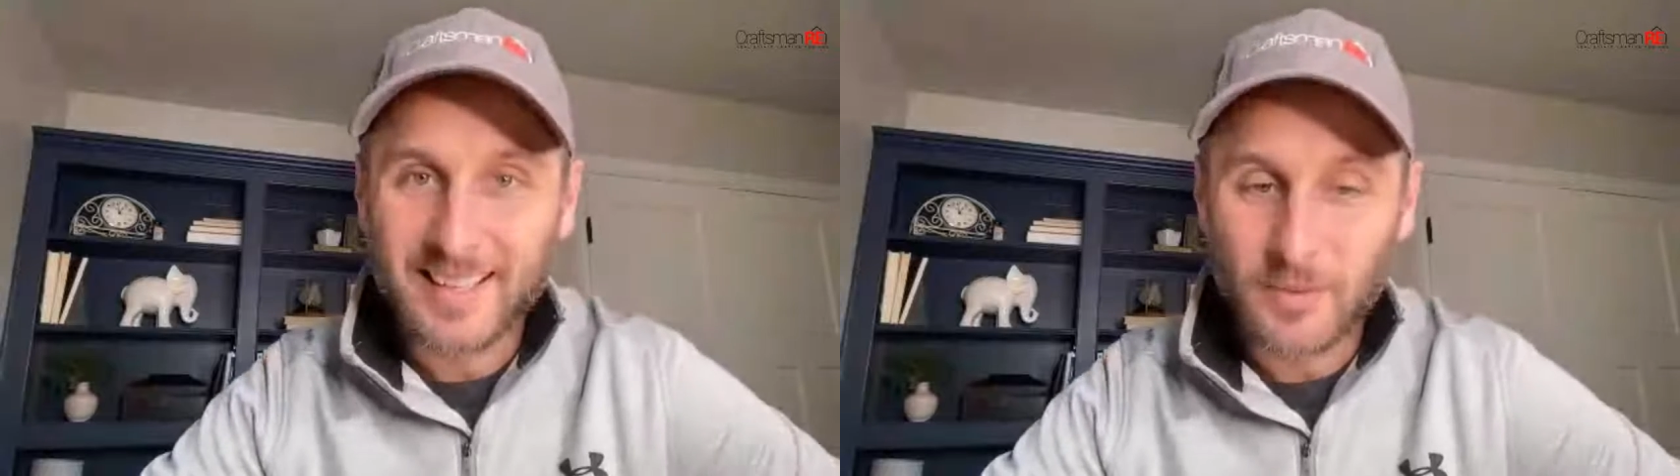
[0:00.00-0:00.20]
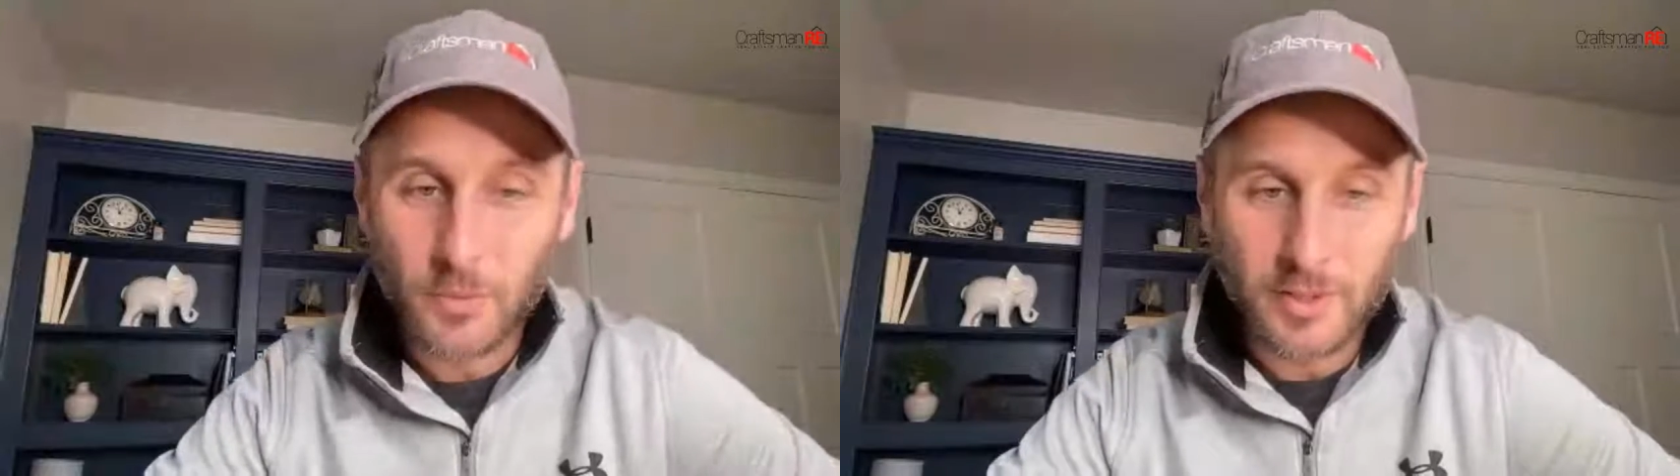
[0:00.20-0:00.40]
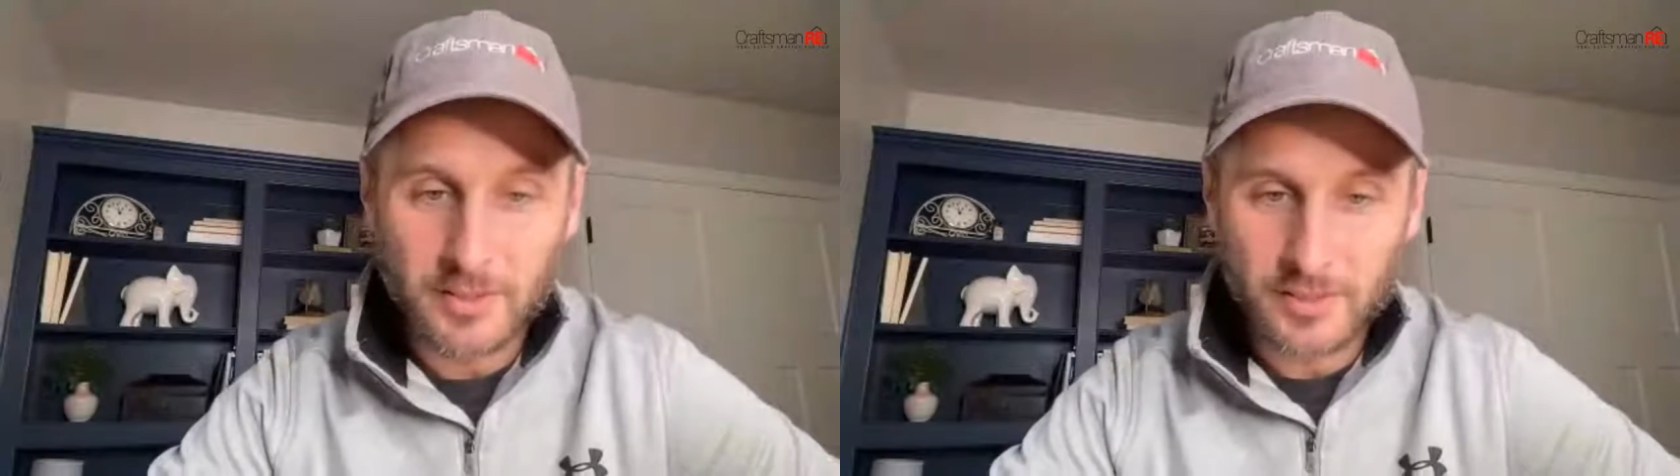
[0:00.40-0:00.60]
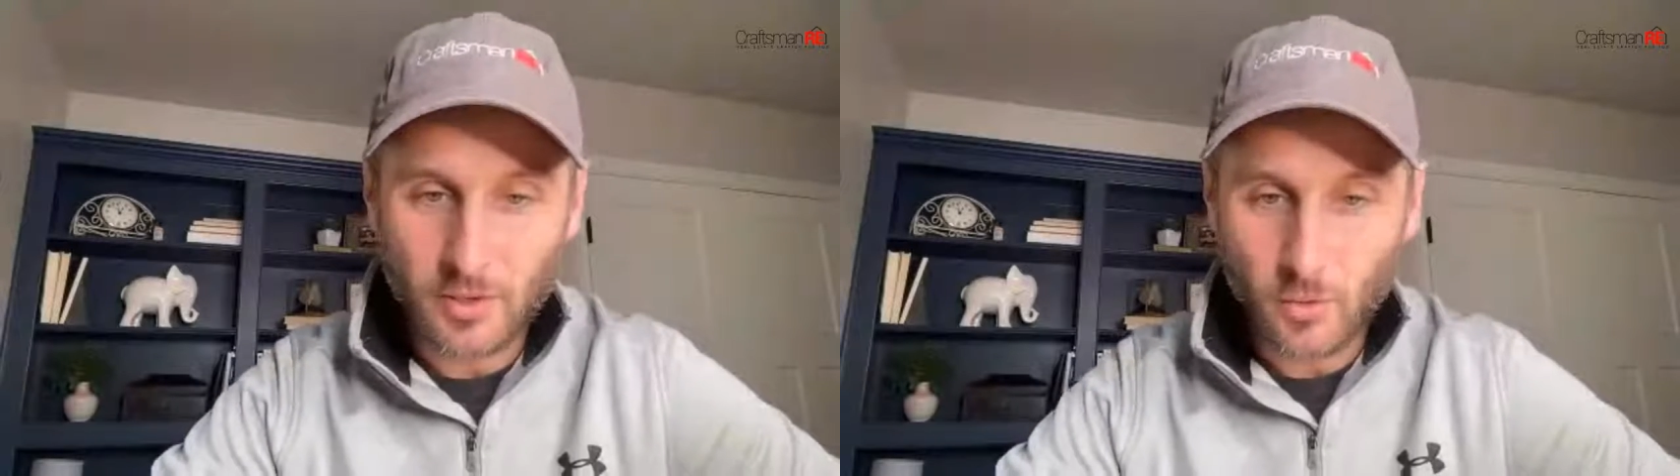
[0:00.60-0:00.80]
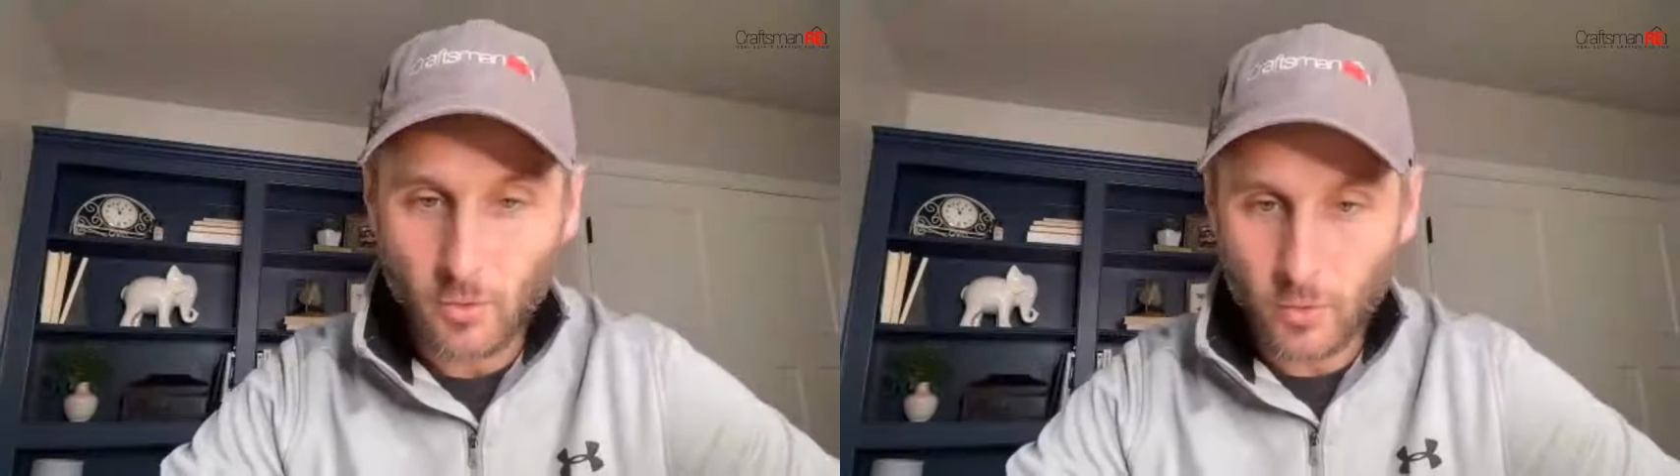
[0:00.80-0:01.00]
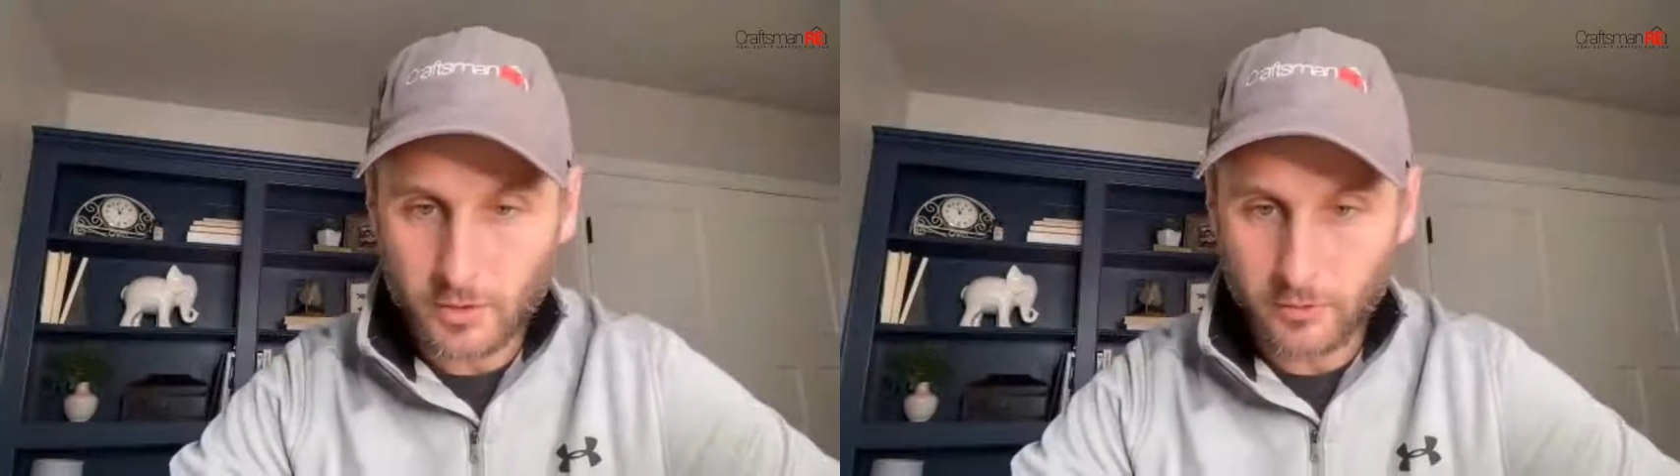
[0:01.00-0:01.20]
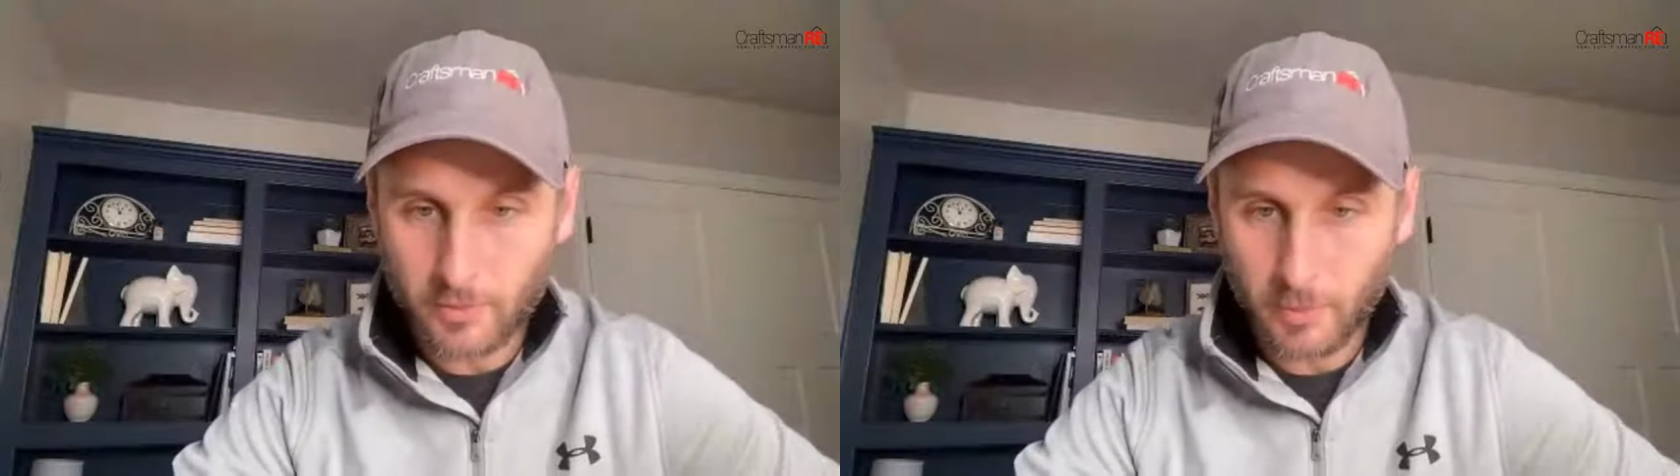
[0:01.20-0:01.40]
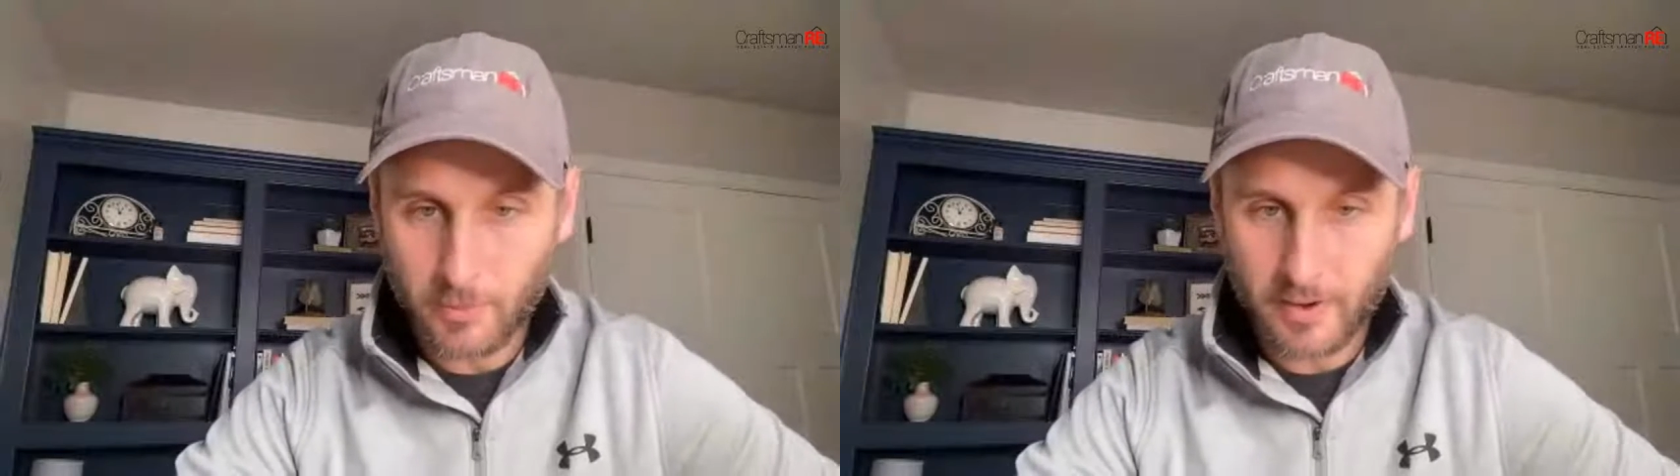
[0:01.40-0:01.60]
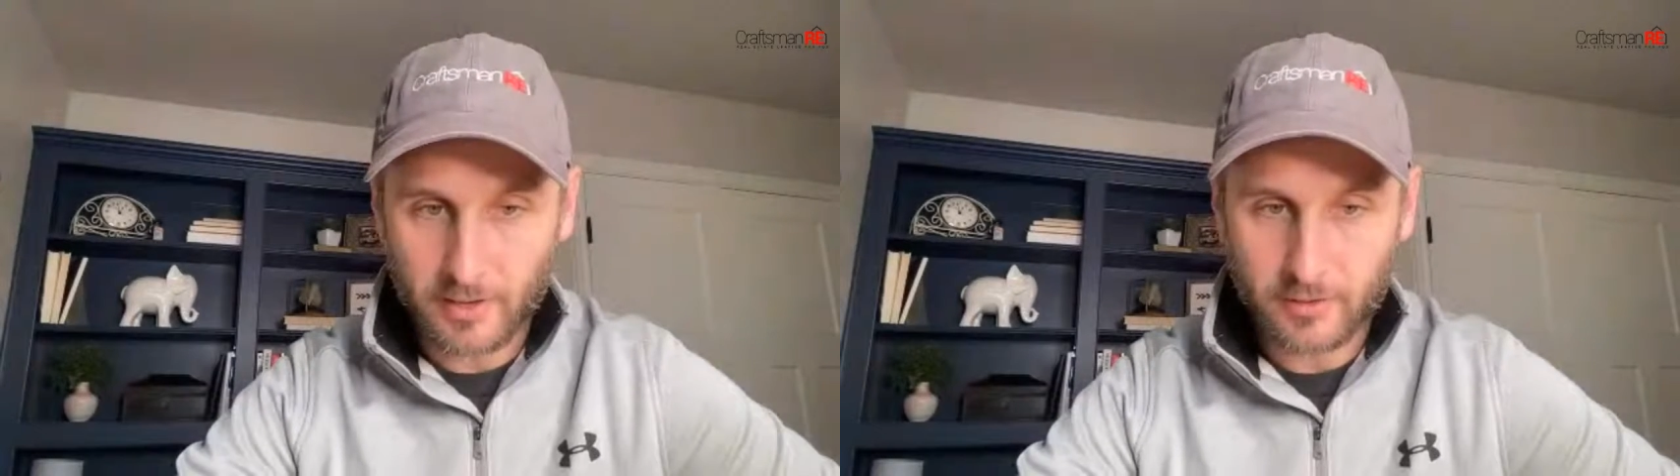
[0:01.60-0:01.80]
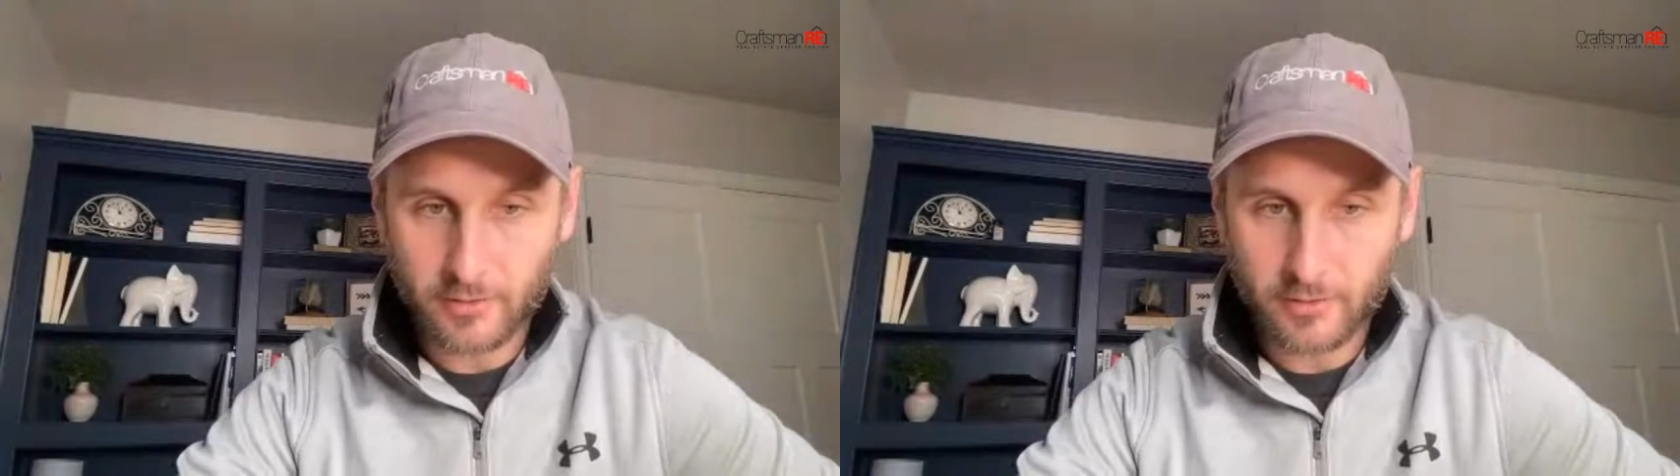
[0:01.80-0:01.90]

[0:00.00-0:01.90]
was wonderfully prepared